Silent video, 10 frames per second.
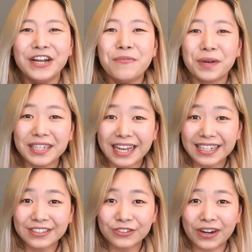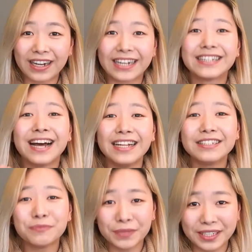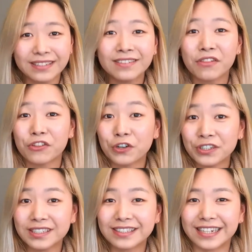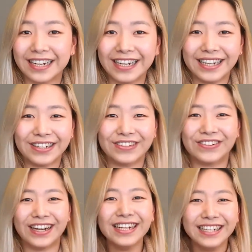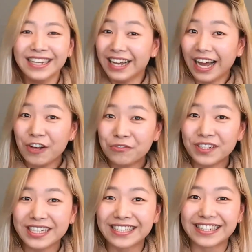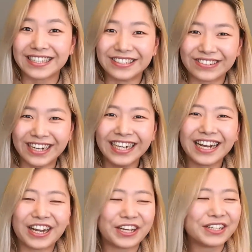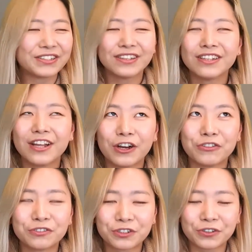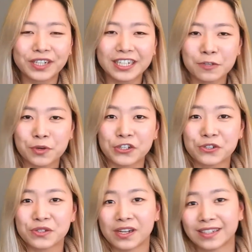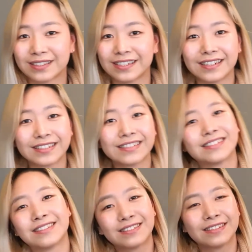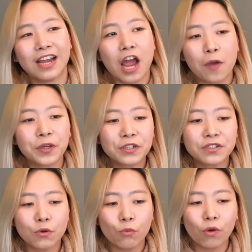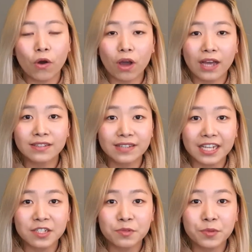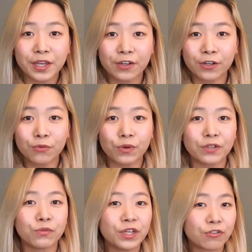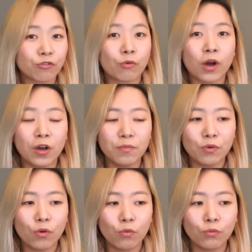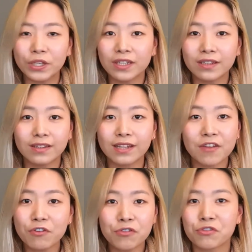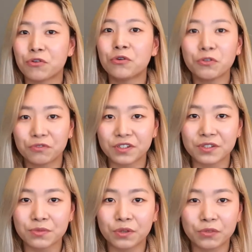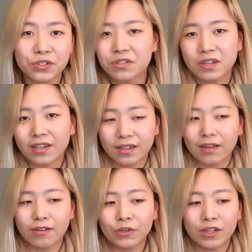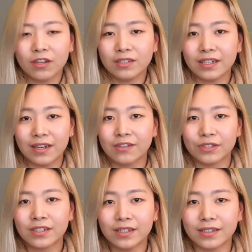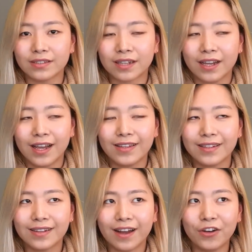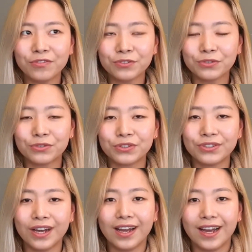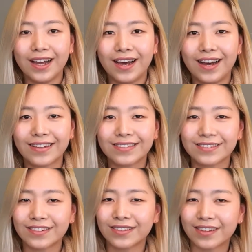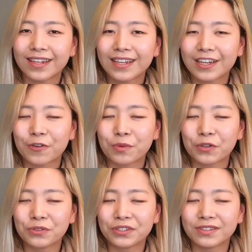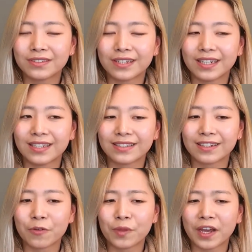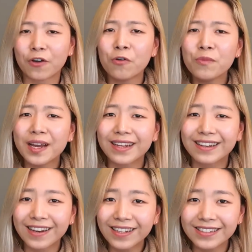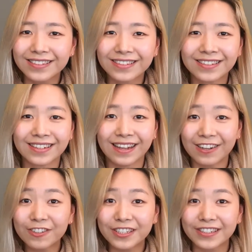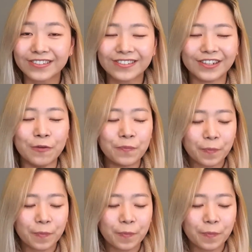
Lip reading: My neck is dry. That means thirsty, right? How funny it is, right? I love Korean expressions like this. It's because as a native speaker, when we grow up, we never thought of this one. We just like, we learn it how it is. And then after all, I start thinking about these things and I'm like, oh my God, this is hilarious, you know?